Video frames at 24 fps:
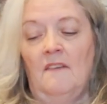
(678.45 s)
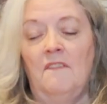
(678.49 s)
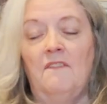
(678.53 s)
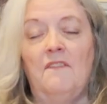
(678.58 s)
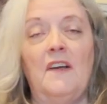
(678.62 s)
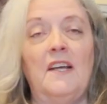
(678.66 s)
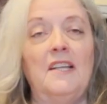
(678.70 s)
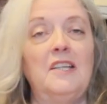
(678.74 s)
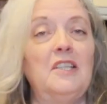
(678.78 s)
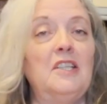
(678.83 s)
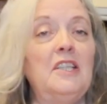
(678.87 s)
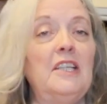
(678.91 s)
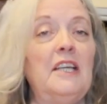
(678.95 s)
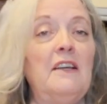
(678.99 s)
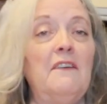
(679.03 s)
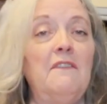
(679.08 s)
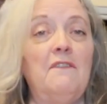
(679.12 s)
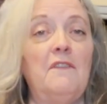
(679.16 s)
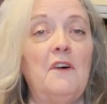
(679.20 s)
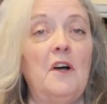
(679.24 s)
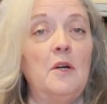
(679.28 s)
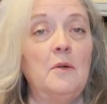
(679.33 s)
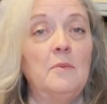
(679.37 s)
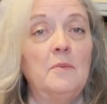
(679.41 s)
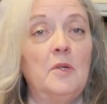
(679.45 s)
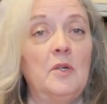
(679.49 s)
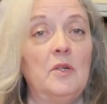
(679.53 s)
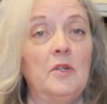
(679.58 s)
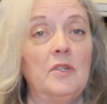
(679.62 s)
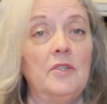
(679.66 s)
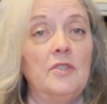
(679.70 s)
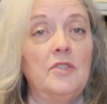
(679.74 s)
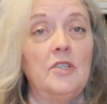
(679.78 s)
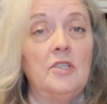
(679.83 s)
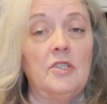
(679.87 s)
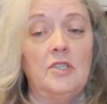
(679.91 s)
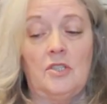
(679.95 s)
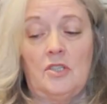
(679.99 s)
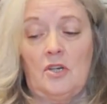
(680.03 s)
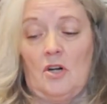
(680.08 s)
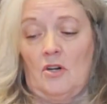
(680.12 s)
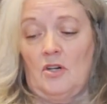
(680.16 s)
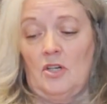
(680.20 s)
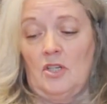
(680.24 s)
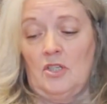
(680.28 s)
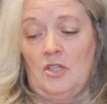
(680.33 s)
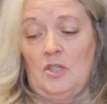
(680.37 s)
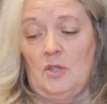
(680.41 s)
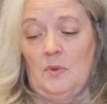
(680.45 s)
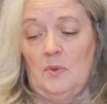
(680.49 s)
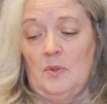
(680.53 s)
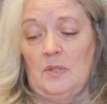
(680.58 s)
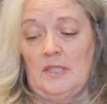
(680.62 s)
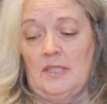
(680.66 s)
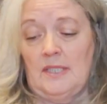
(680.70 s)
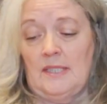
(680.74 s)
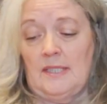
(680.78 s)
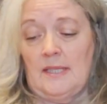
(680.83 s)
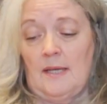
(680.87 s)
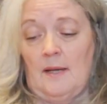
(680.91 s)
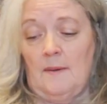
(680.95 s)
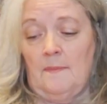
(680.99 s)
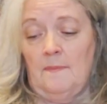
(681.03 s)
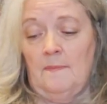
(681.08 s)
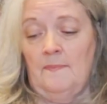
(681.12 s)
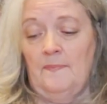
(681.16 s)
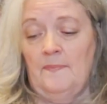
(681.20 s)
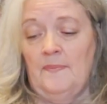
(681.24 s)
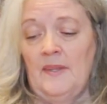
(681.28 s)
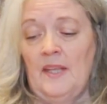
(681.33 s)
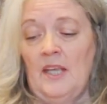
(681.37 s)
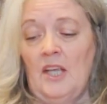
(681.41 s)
Finally, a farm girl just started doing some.